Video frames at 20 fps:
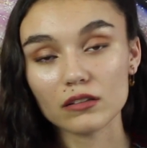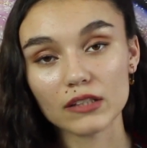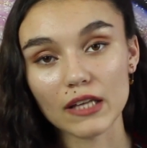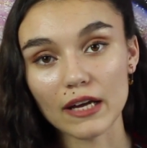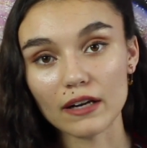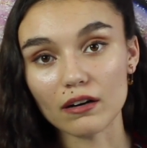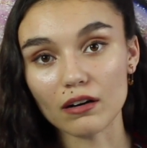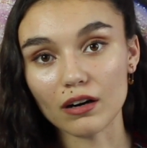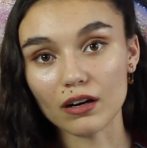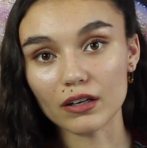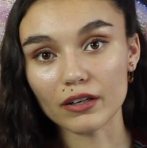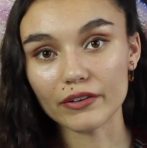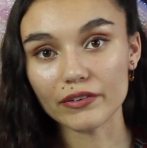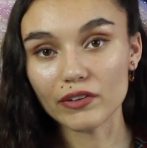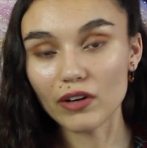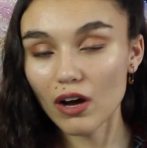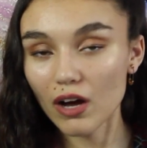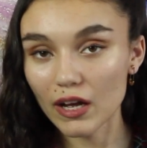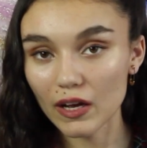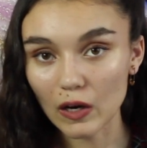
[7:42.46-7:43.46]
that are
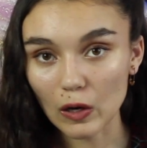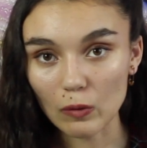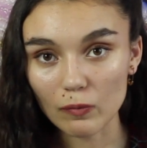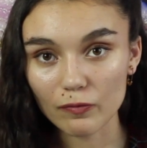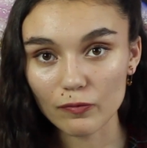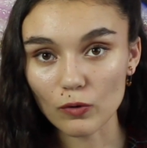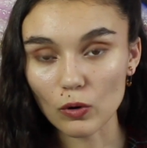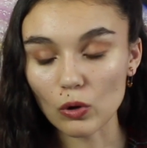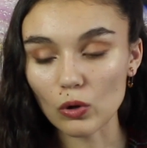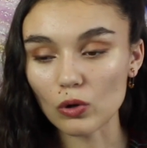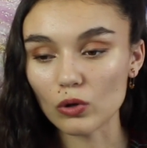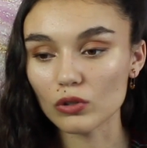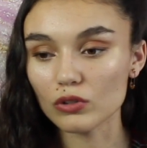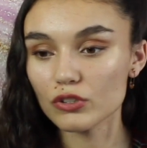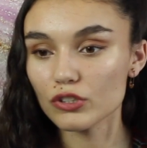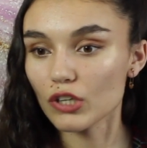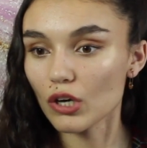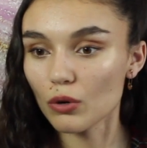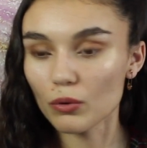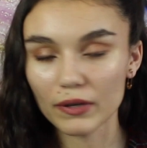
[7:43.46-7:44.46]
not
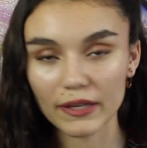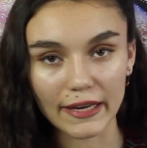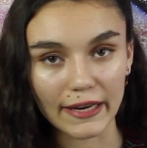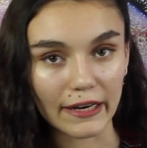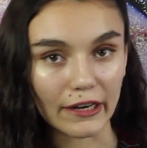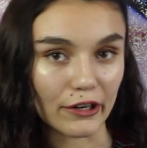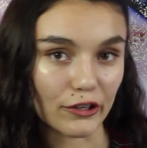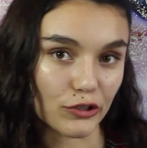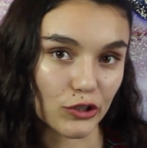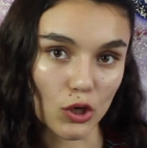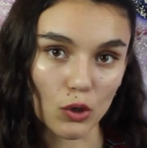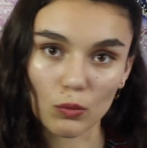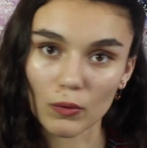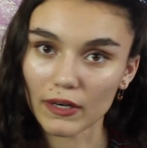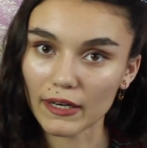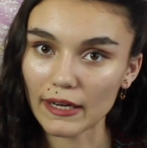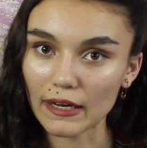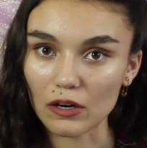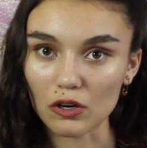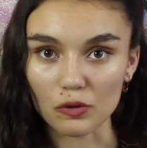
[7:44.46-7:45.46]
helpful, don't care, don't
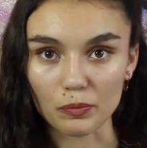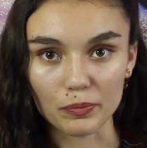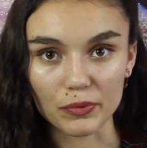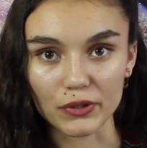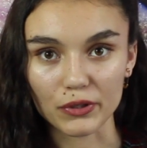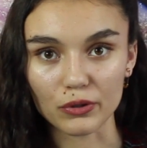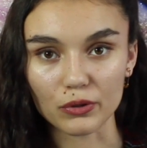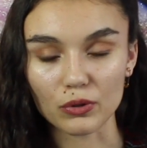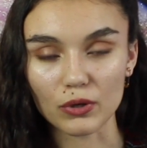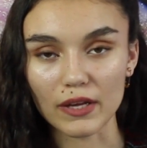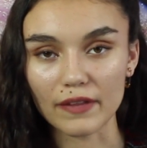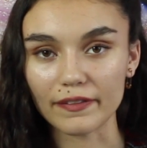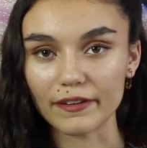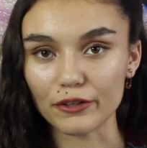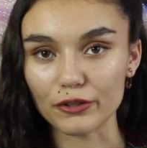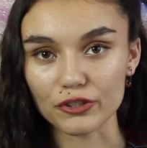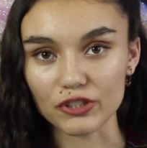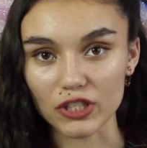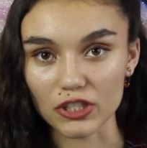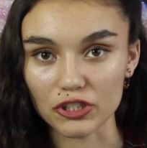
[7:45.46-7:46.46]
want to help you, and
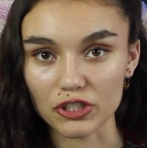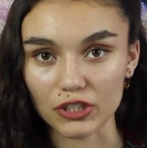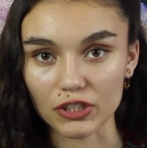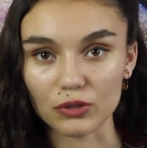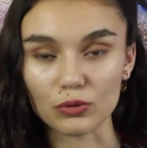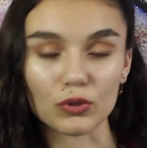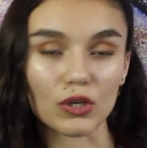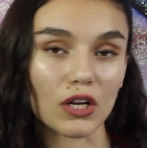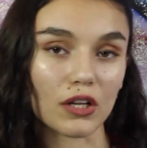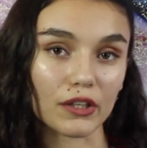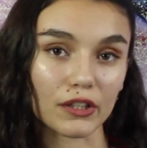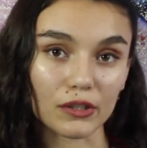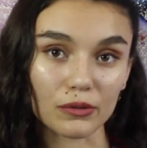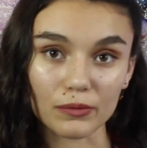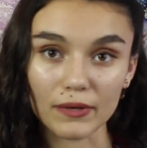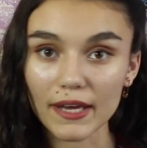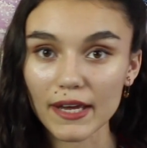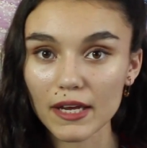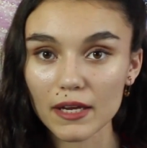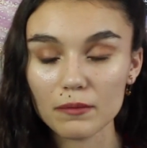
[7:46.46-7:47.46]
they're judging you, calling
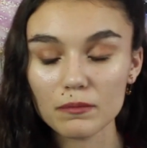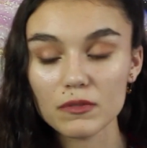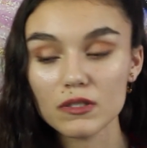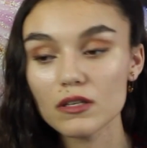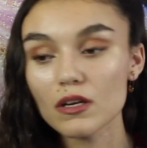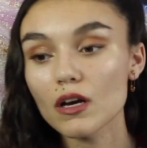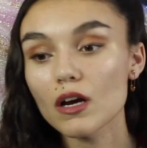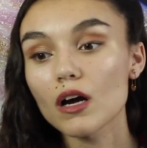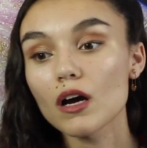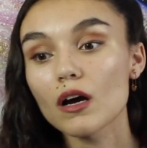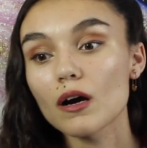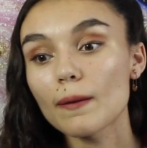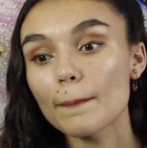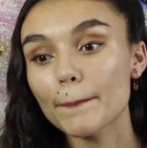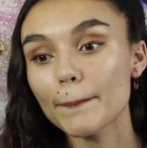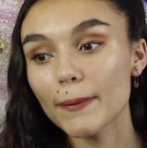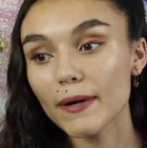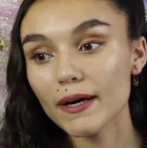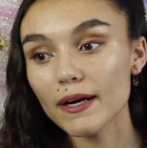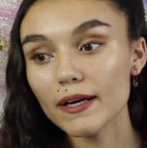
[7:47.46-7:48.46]
you names.
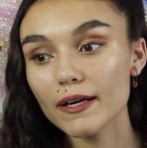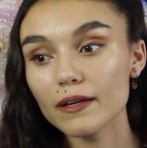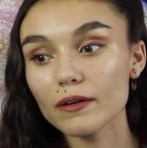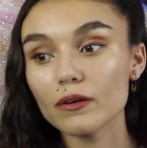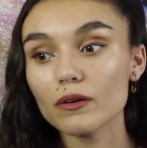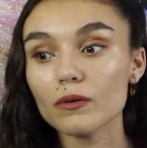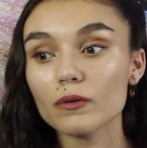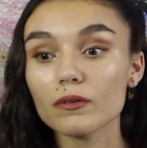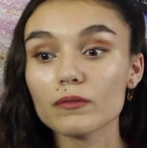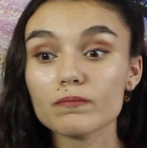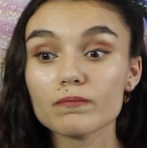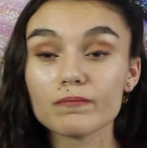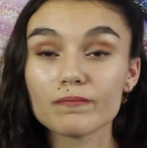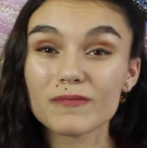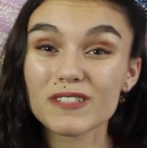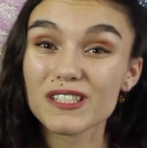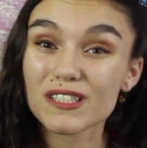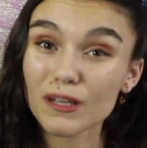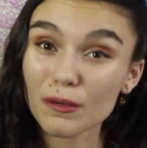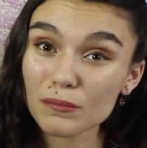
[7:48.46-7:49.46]
But
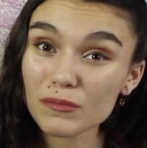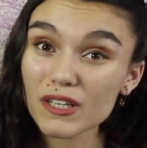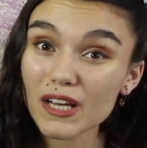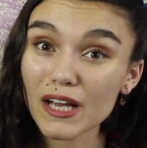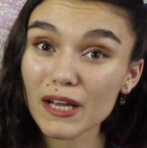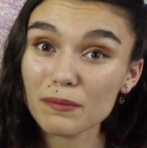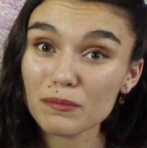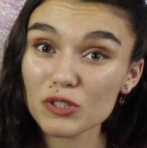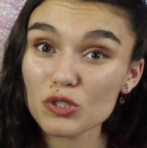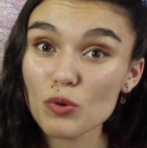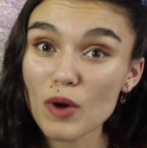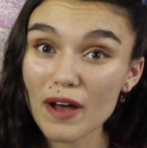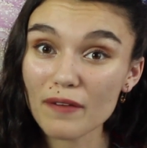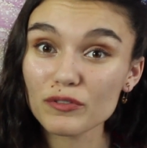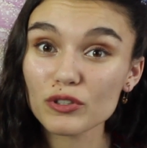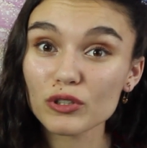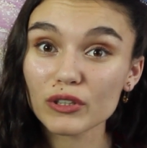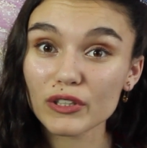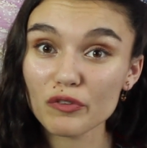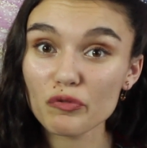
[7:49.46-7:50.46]
sometimes you
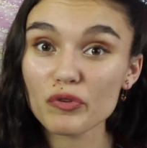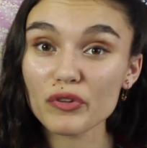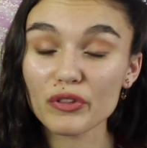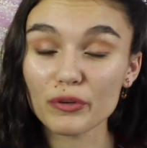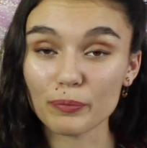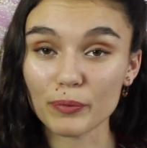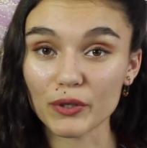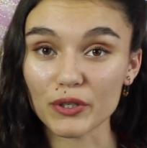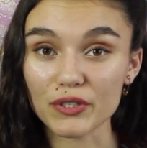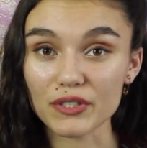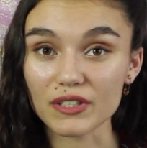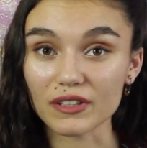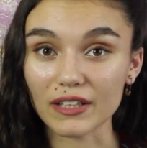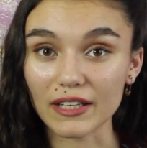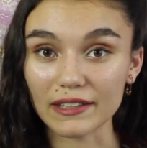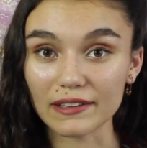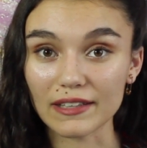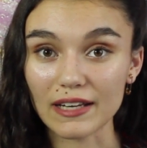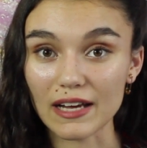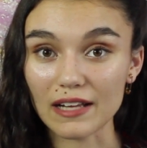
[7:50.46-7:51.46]
have to live with a person
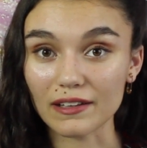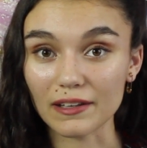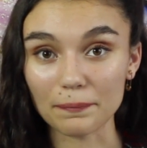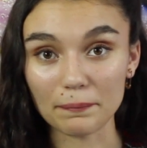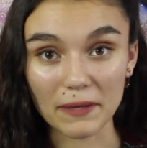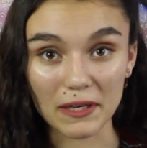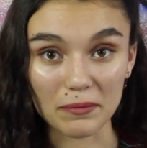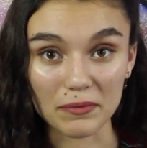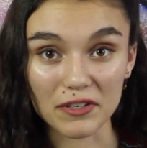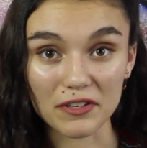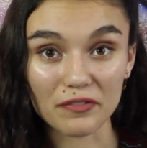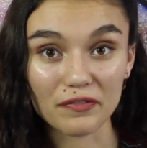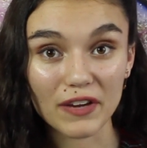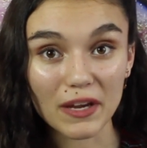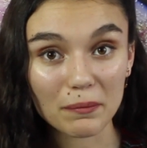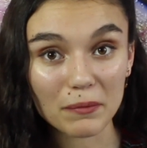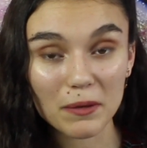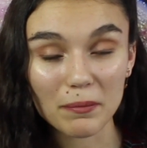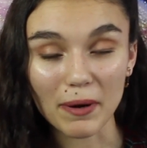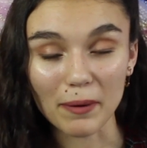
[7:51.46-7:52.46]
like that, like maybe a
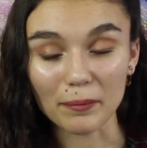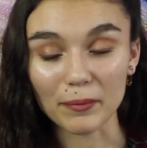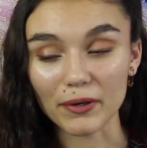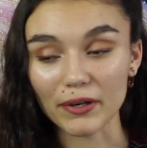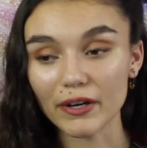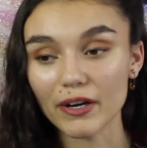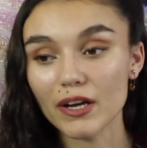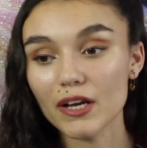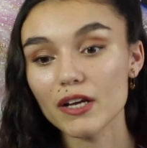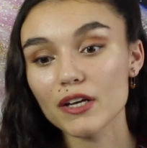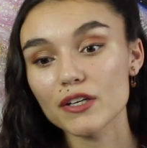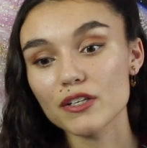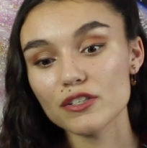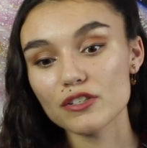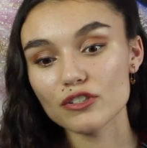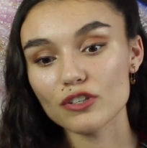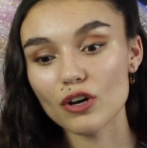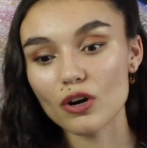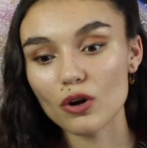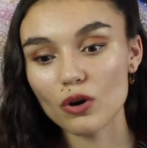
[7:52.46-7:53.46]
family member.
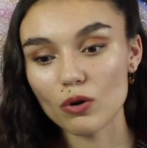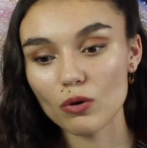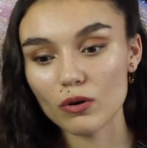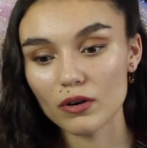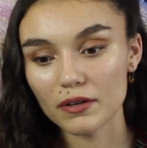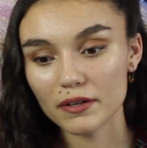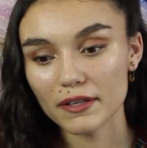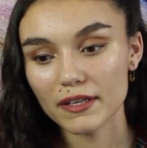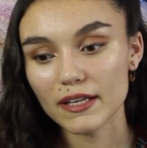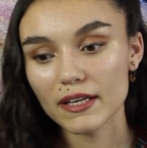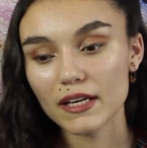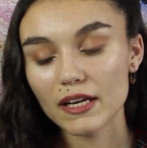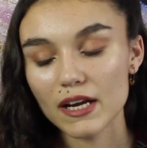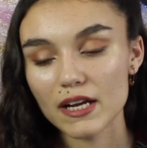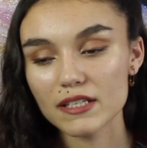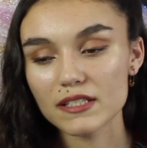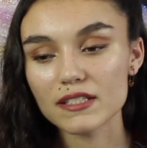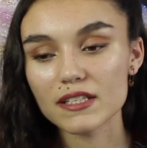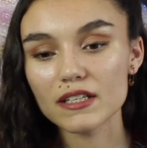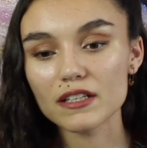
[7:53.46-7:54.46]
So
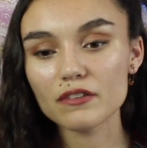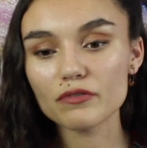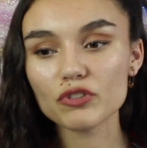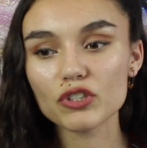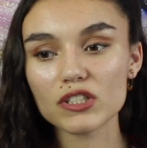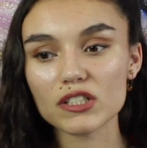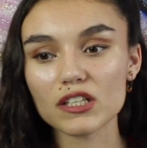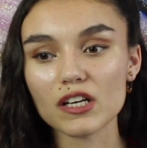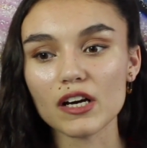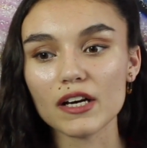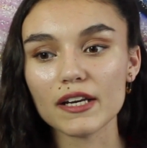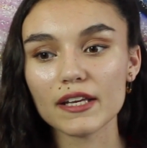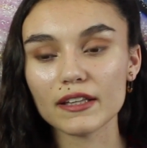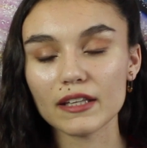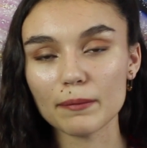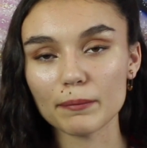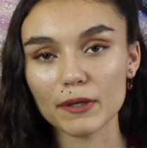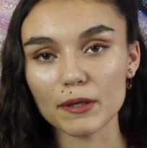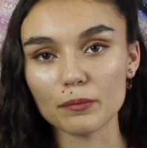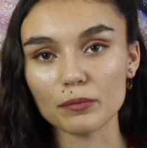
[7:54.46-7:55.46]
instead of just cutting
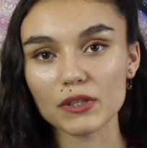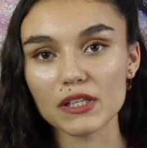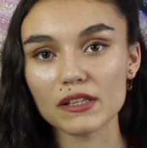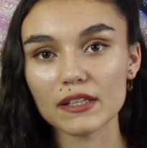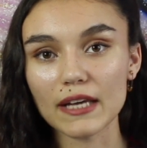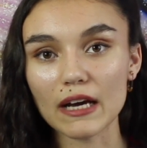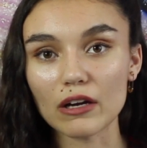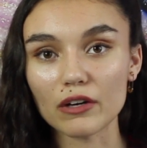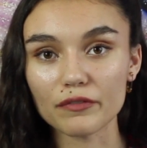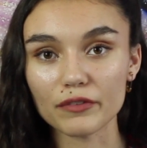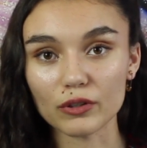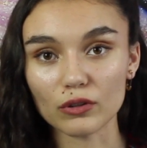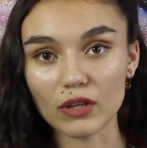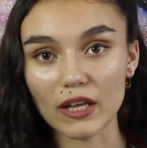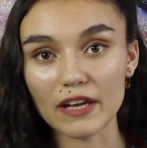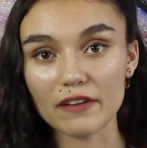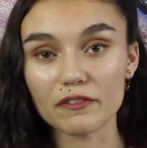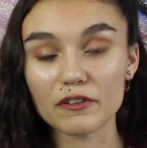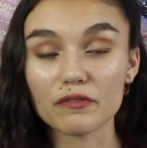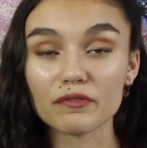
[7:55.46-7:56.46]
them completely out of your
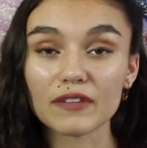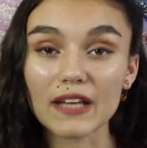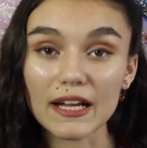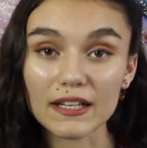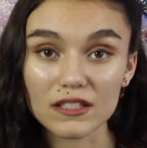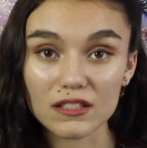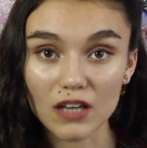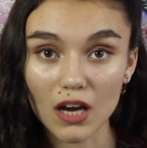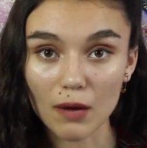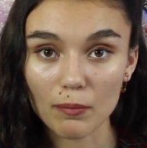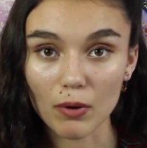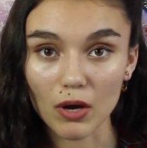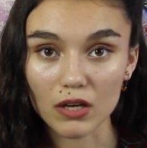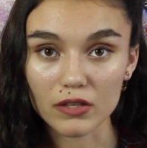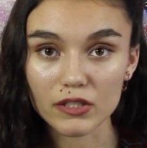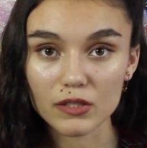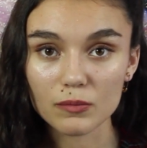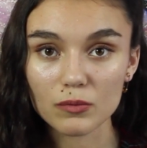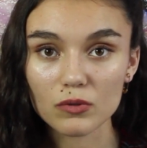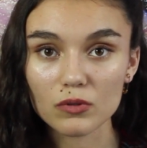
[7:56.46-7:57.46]
life, if that's not
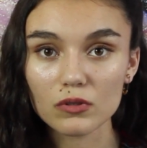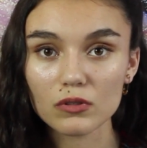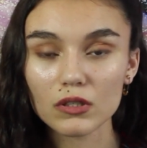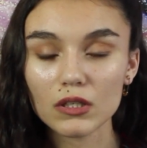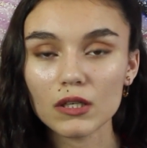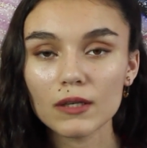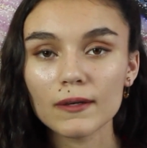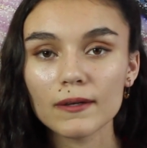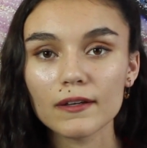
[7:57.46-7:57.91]
possible,